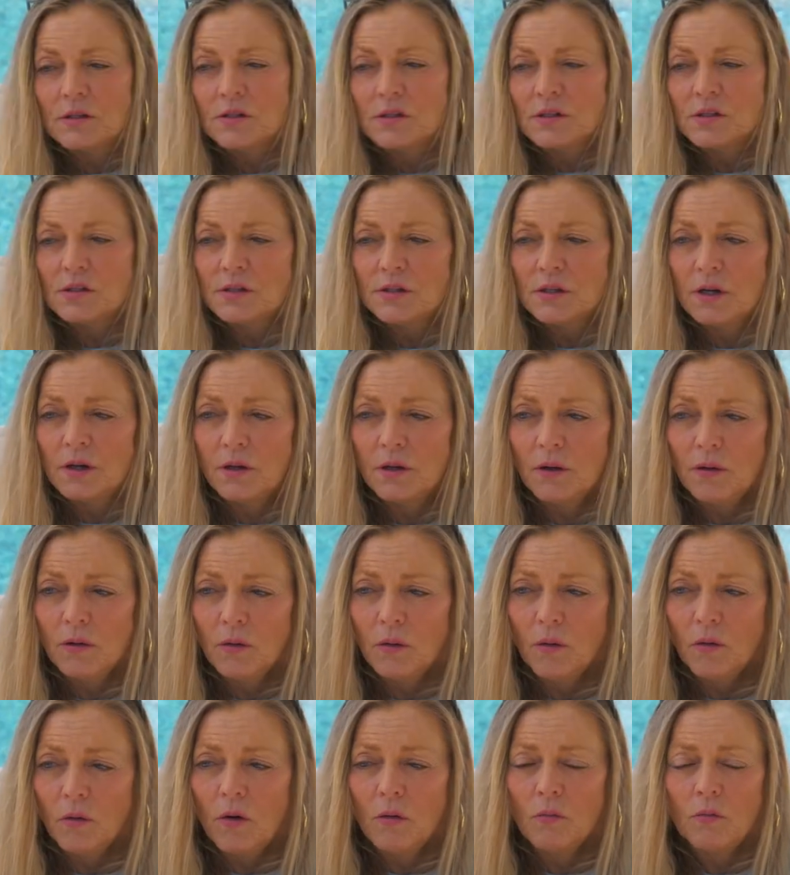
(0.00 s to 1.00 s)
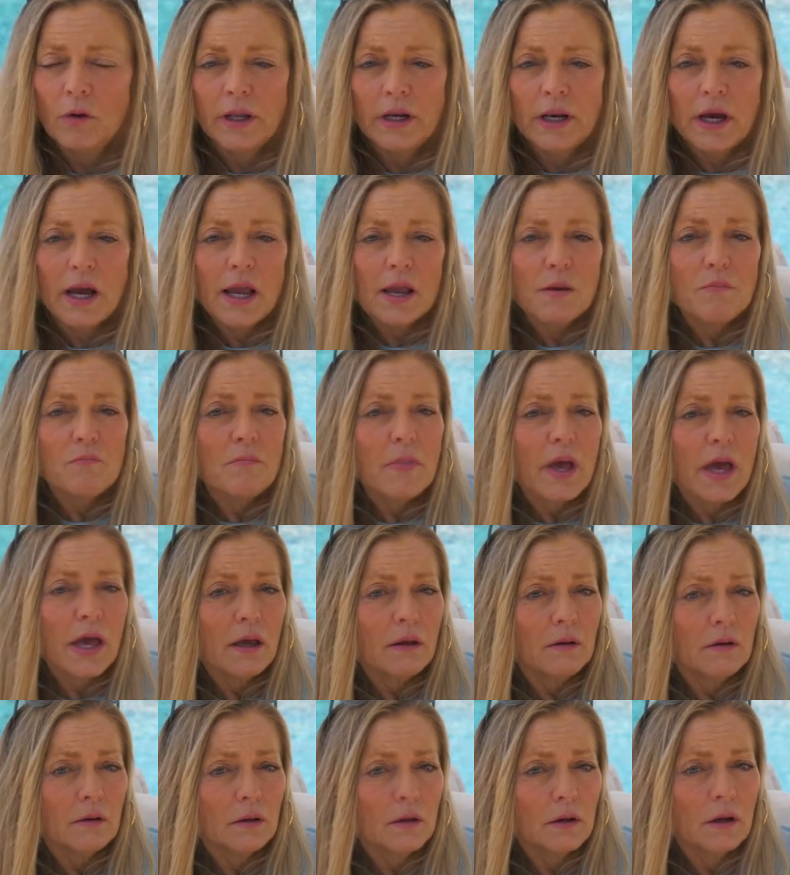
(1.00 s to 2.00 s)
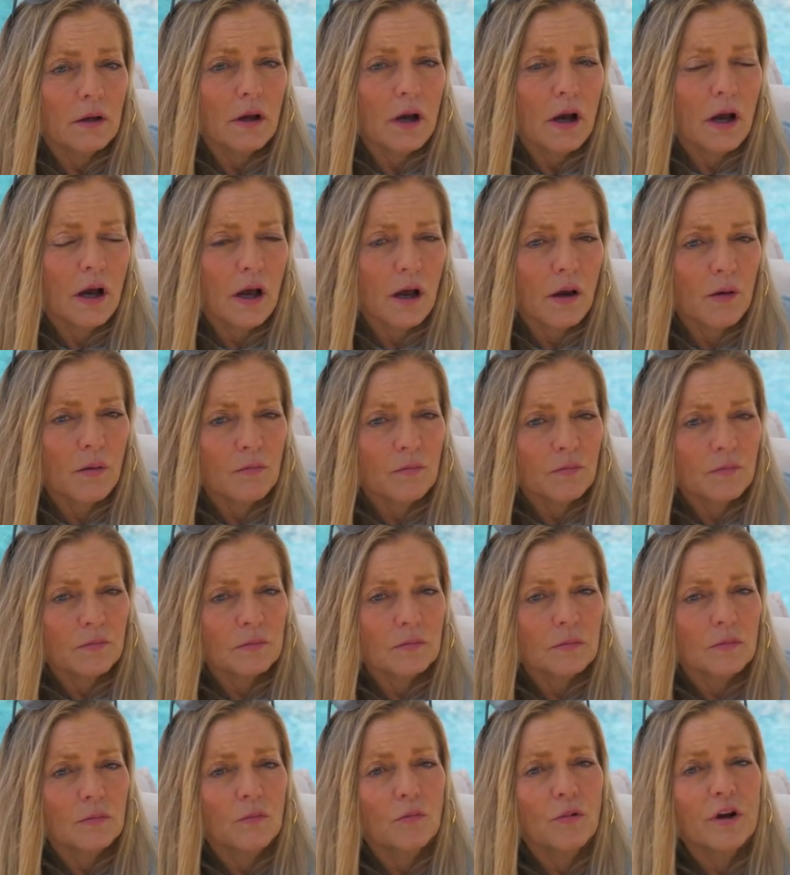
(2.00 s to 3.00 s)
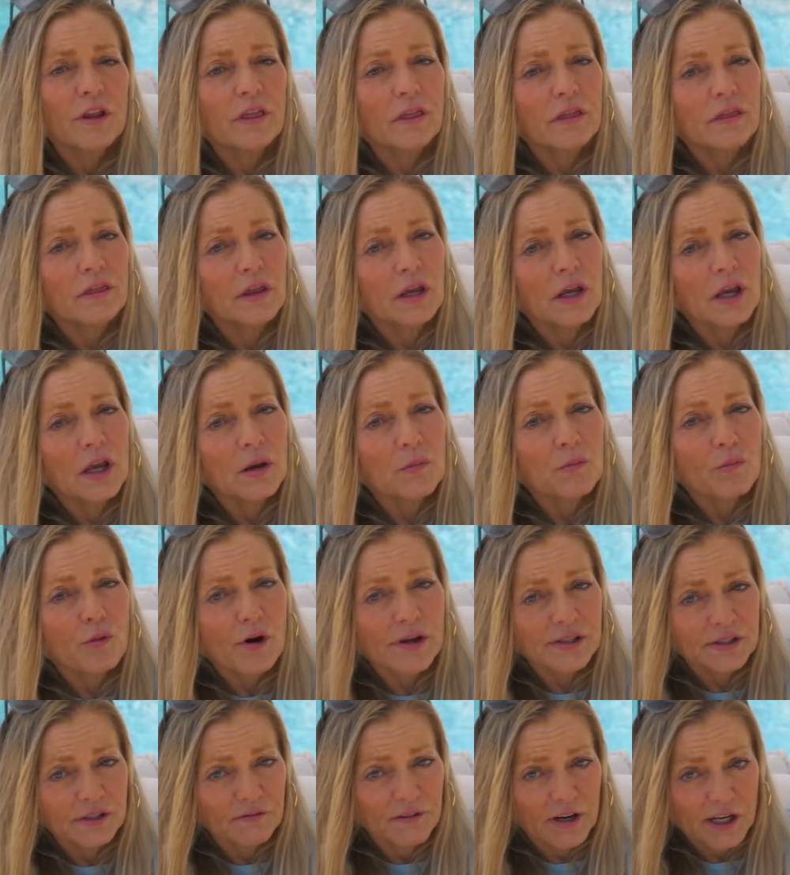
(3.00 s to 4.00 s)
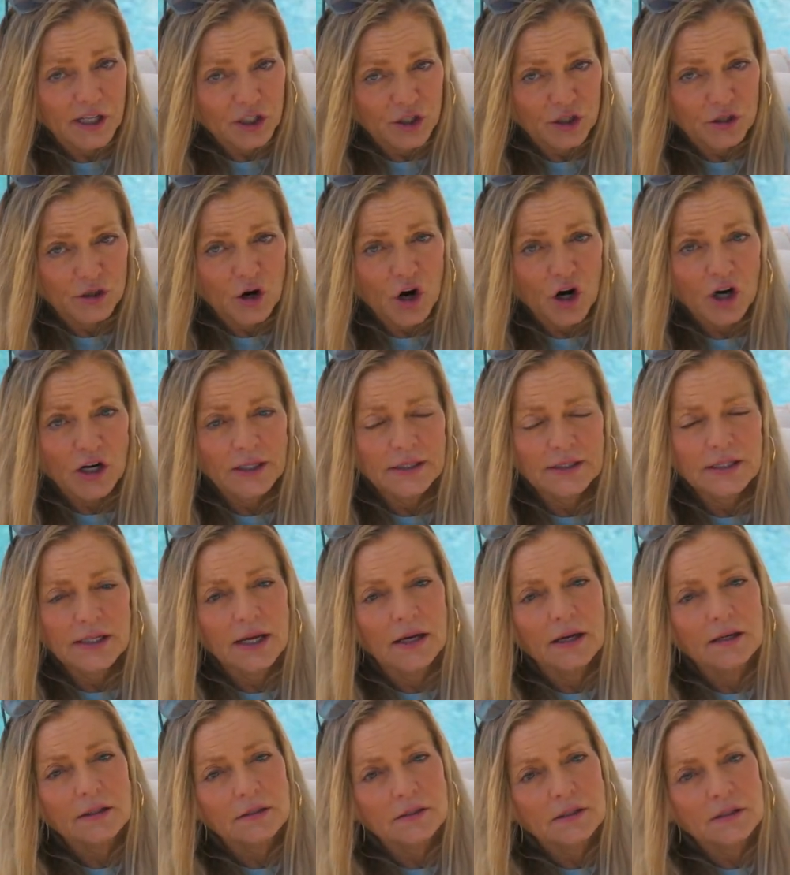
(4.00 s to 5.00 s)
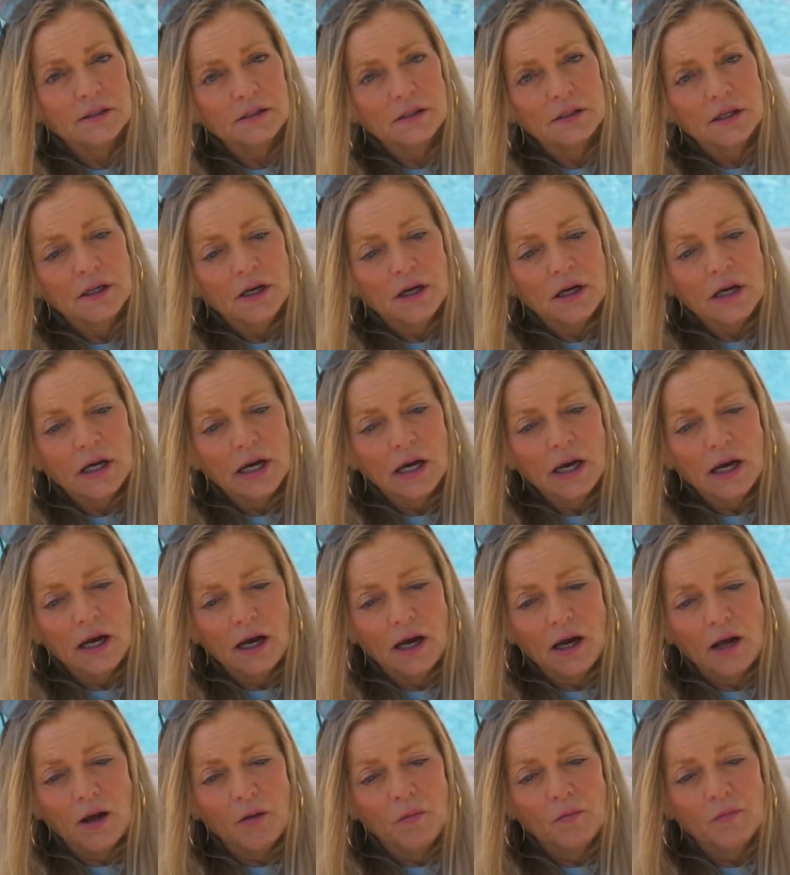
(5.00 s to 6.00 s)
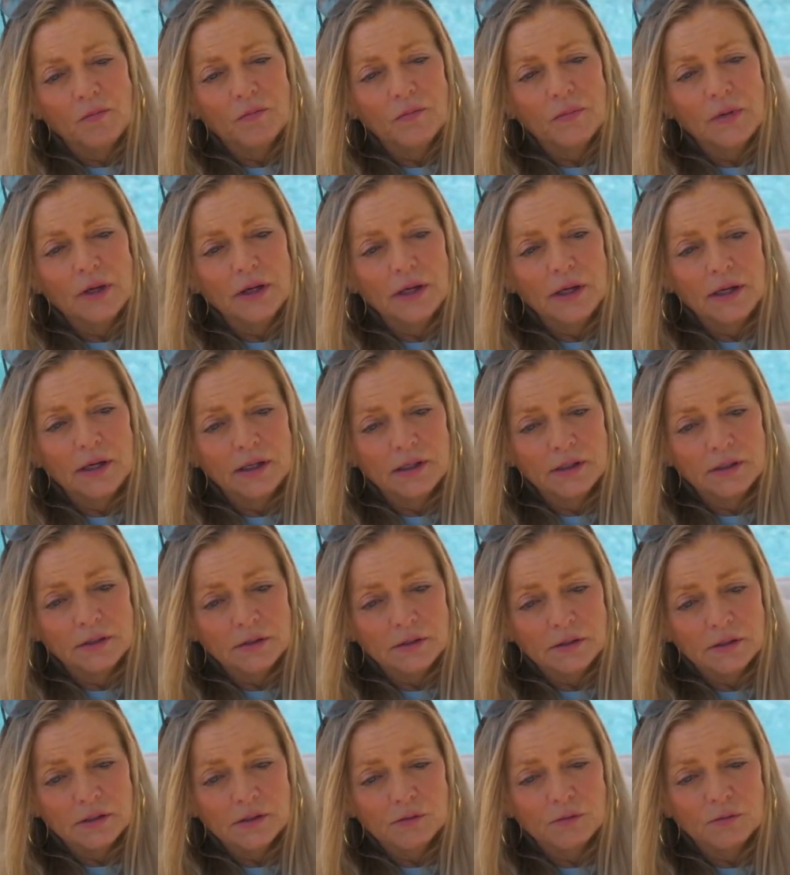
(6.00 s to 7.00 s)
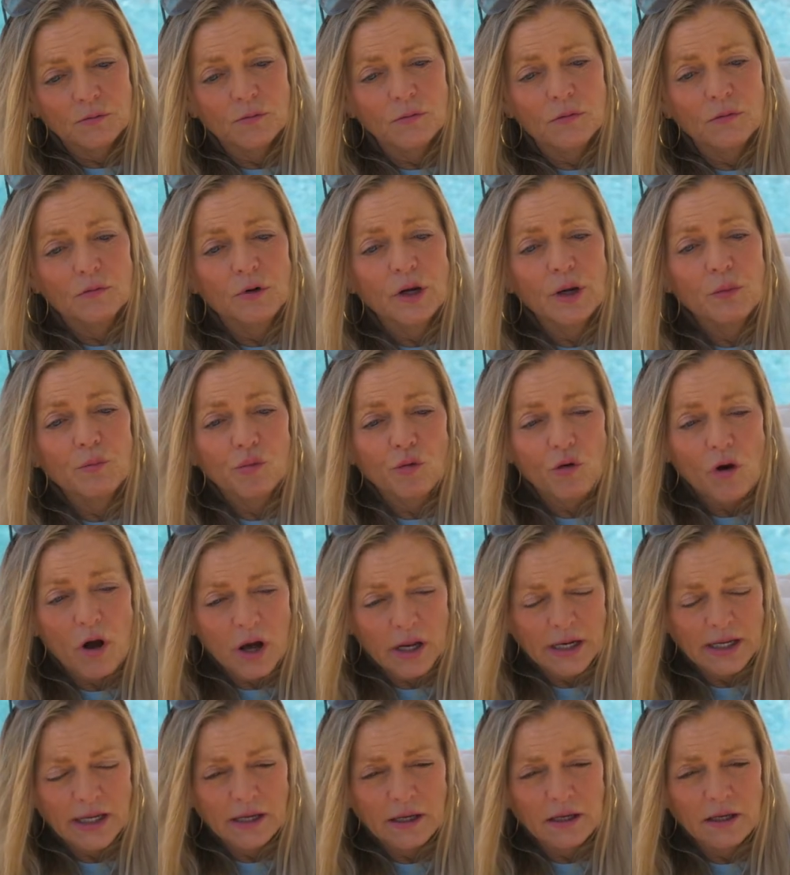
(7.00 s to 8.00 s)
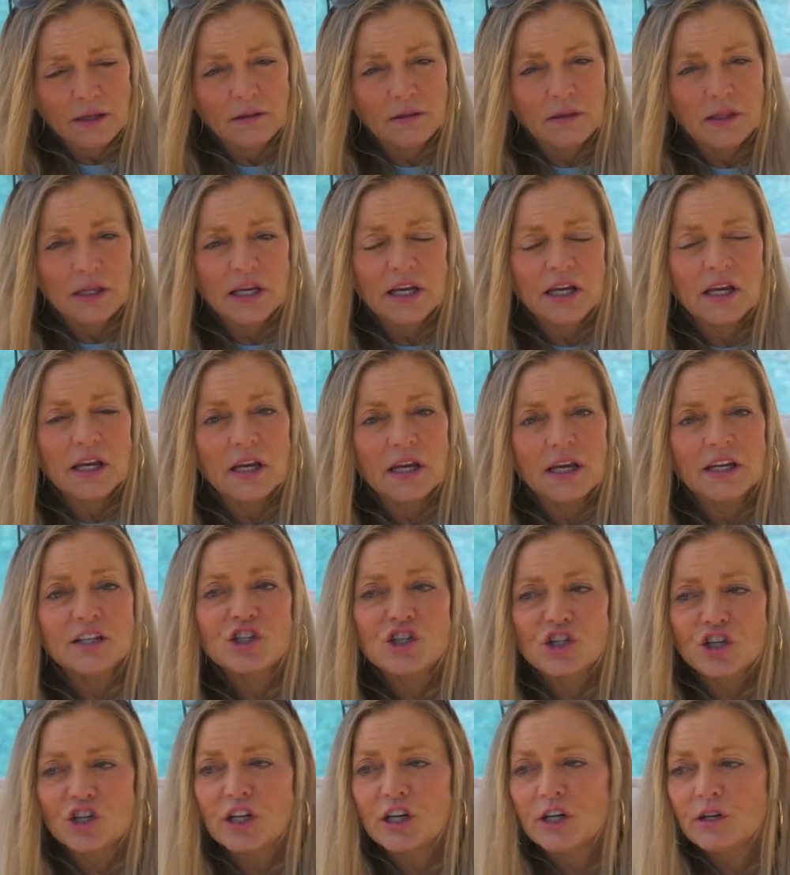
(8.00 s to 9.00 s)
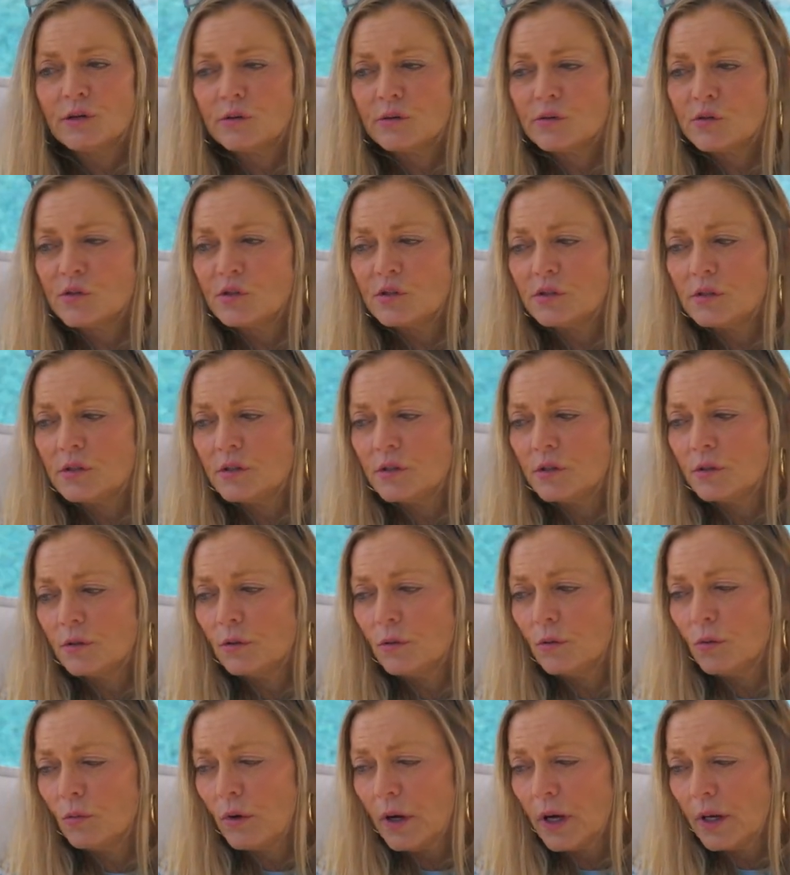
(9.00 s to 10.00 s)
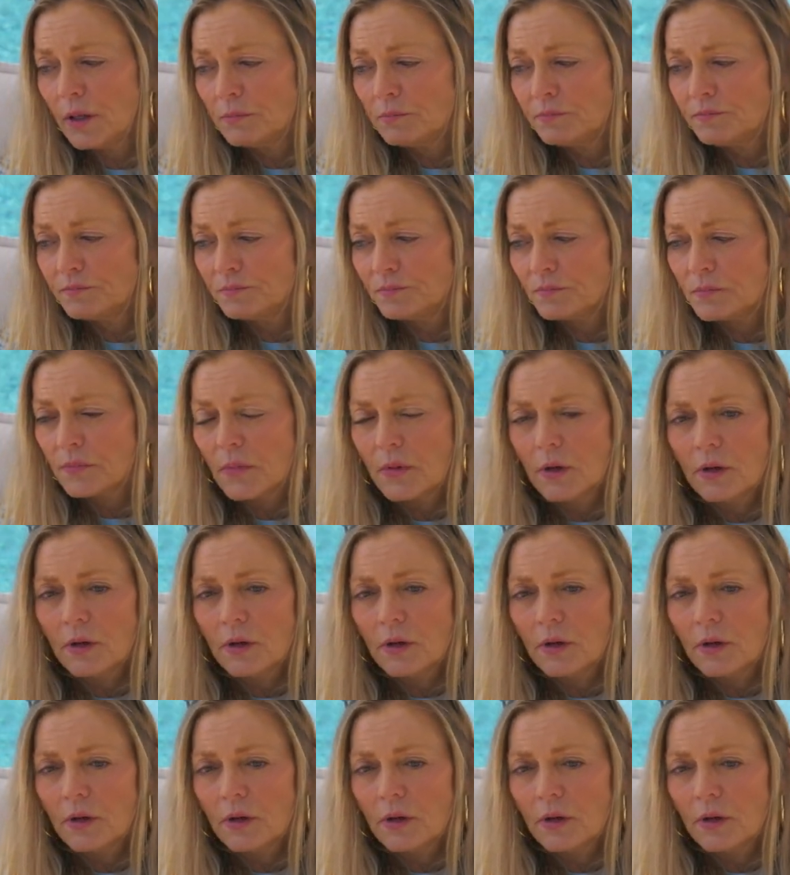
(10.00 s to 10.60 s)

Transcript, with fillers: So when I met um, with the preservation architect um, and we brought in the engineers to um,